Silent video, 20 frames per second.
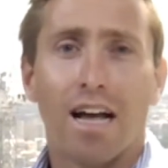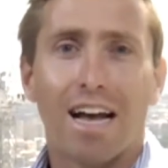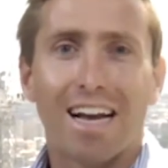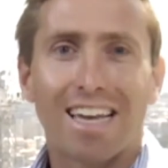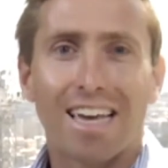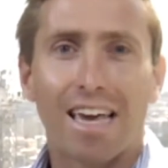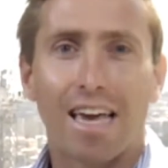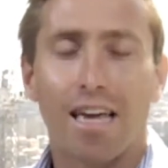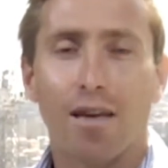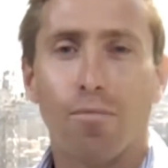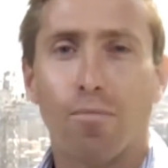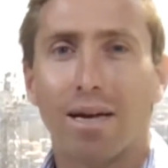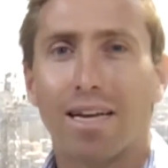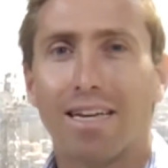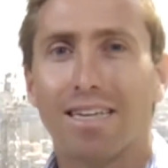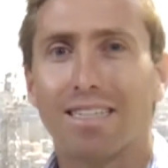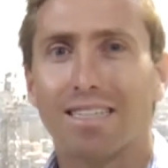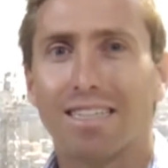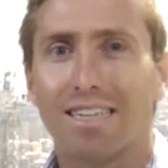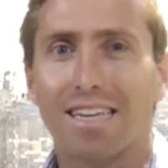a key
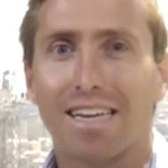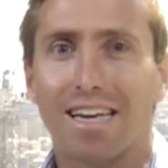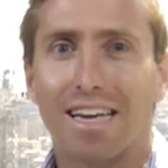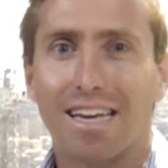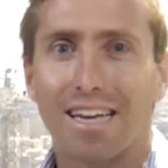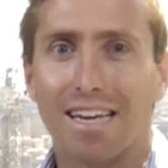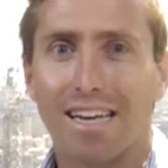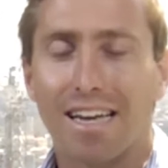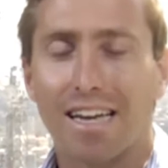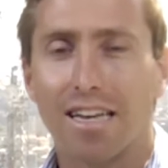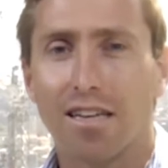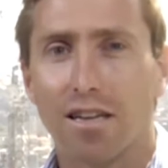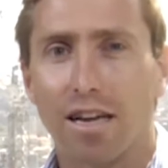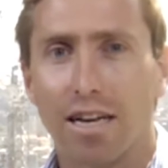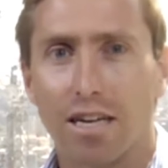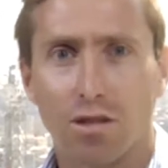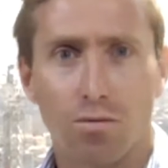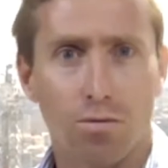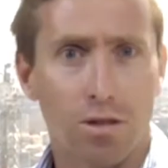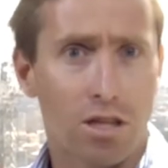PCE
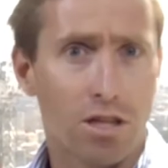index,